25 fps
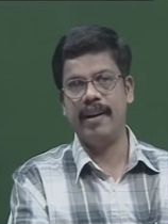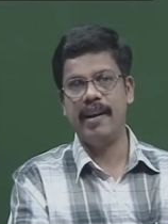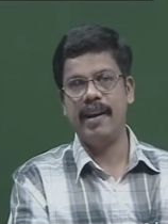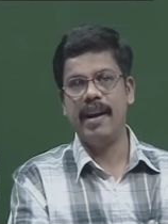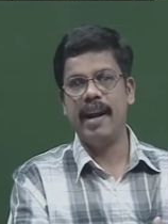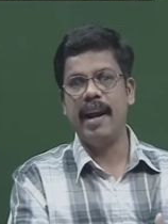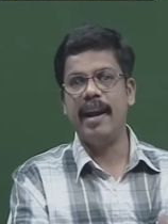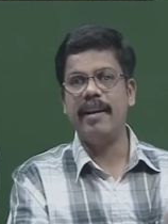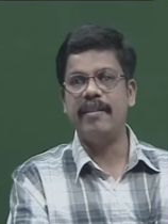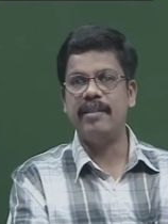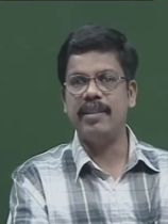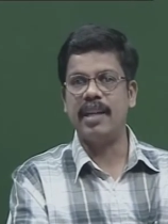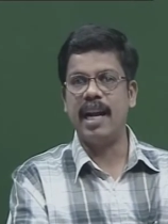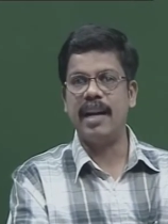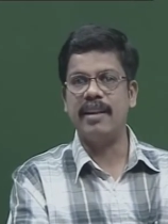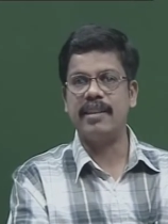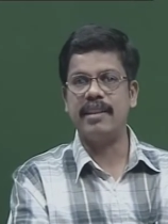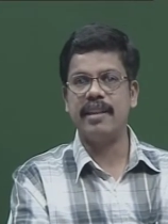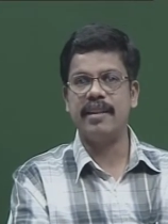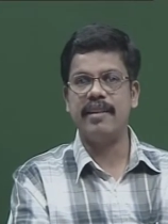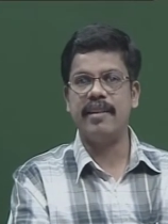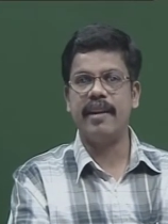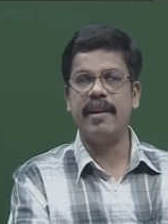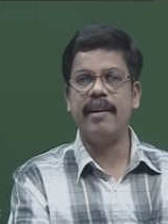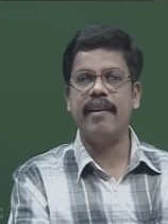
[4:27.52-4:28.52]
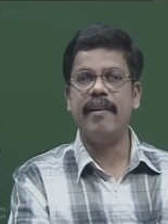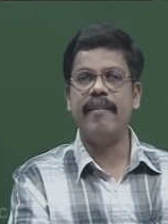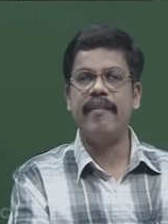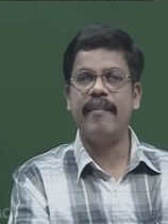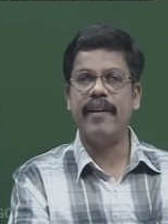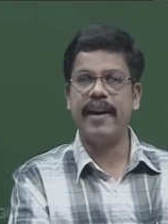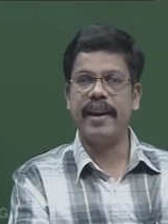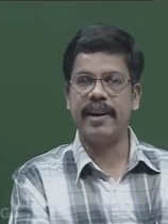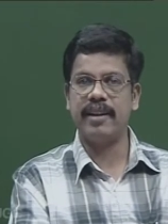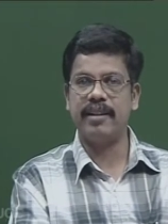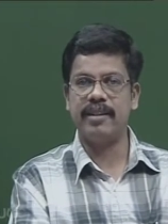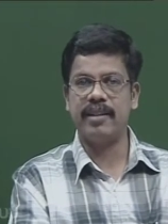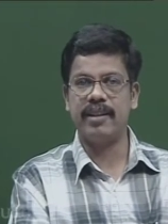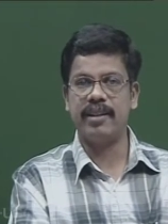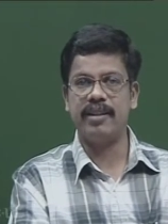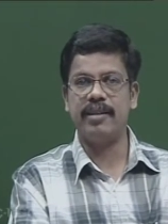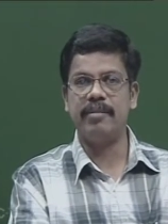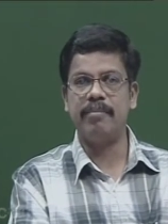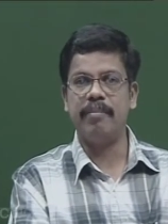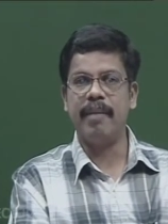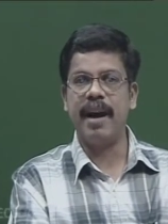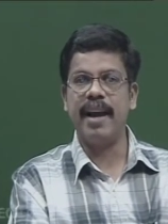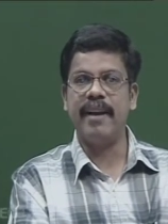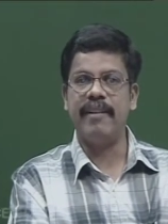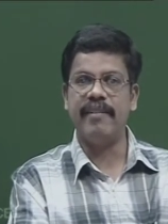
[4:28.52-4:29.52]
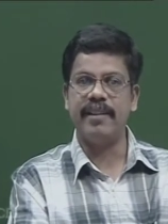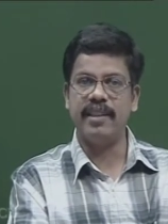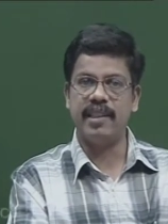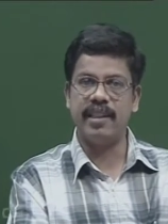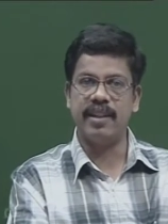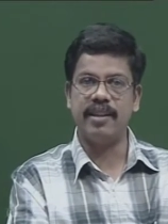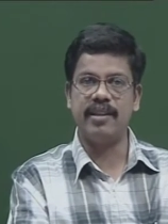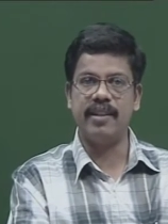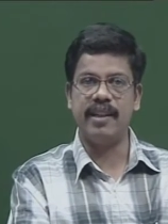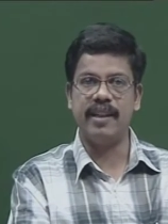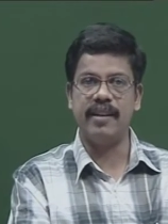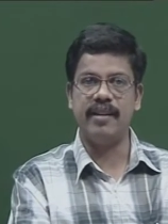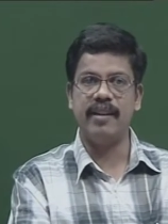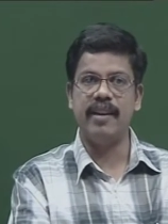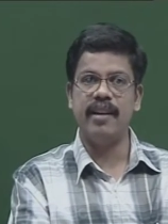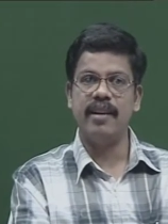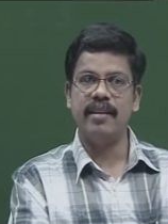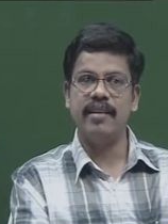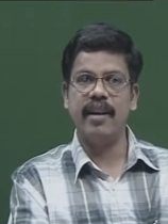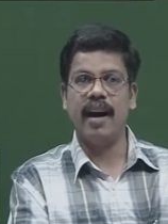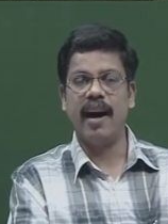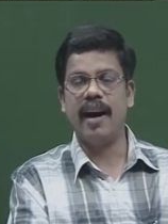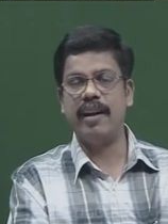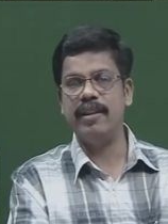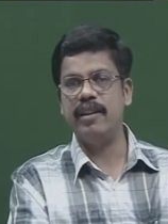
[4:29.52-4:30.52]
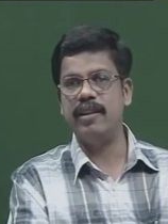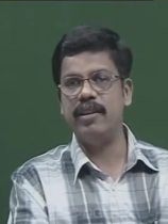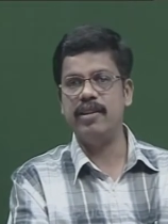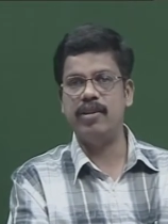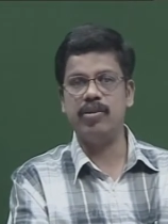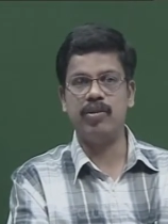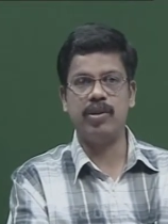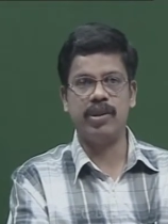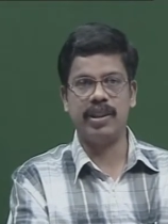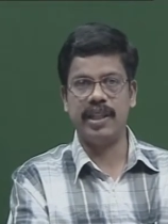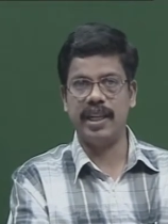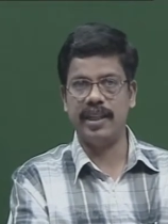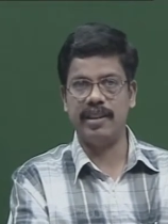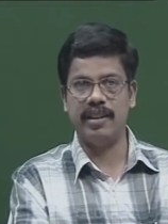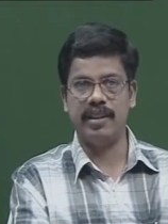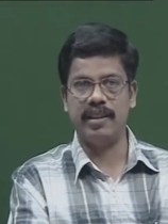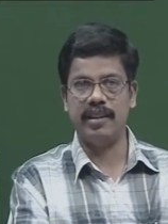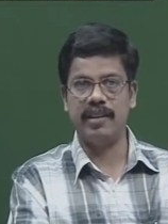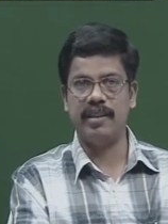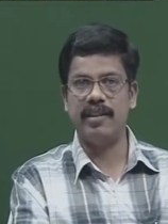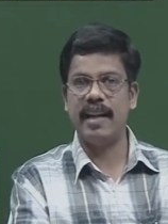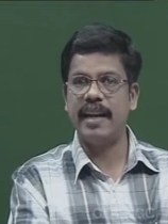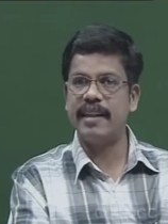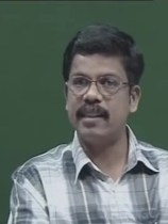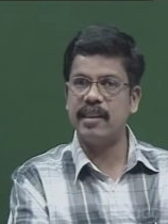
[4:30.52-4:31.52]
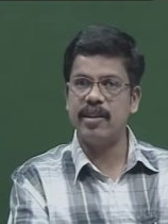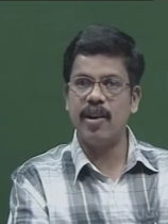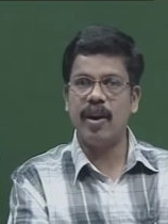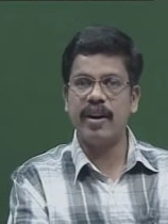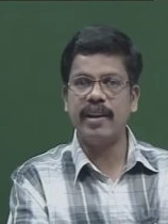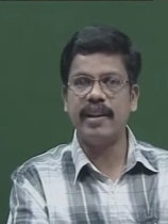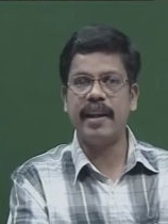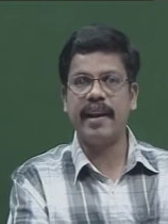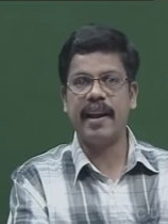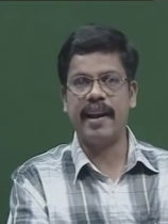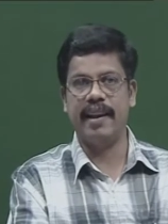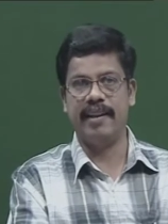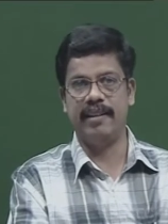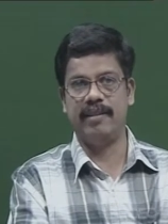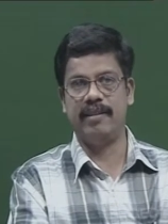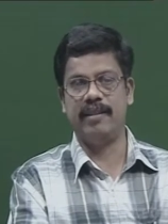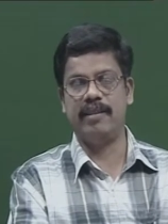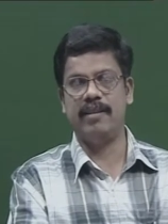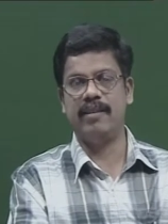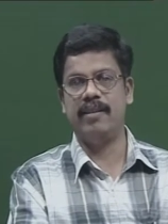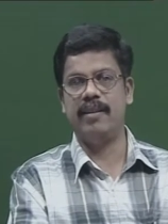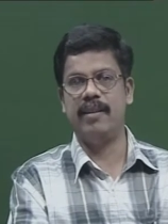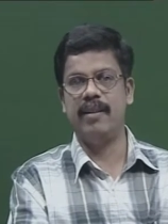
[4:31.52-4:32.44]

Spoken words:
in transcendental reduction by rejecting the other two stages. That's not the case.